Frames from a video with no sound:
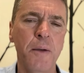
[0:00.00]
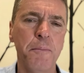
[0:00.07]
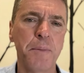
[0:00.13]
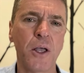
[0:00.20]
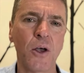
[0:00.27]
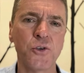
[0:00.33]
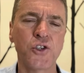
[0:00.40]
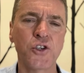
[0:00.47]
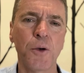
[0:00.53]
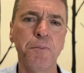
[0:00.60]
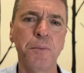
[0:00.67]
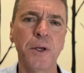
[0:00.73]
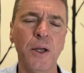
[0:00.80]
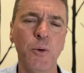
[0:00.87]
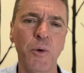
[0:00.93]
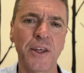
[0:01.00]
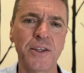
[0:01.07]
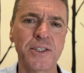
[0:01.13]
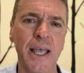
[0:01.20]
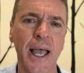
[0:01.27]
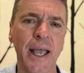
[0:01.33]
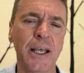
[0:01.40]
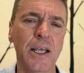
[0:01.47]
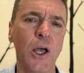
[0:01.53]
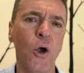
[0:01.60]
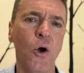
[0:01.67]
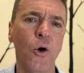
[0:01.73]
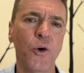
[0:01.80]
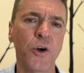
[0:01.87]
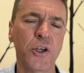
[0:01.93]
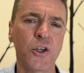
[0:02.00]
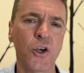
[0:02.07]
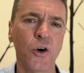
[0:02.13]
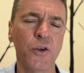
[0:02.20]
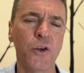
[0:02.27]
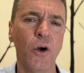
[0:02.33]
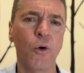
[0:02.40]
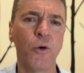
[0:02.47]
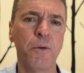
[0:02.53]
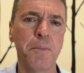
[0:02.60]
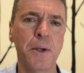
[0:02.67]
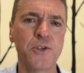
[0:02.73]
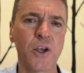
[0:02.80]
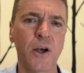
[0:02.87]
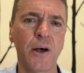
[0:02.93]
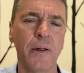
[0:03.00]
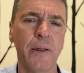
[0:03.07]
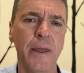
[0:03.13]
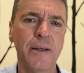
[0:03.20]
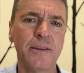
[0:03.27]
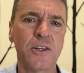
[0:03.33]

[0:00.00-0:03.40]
because somebody with a tank or a gun or a missile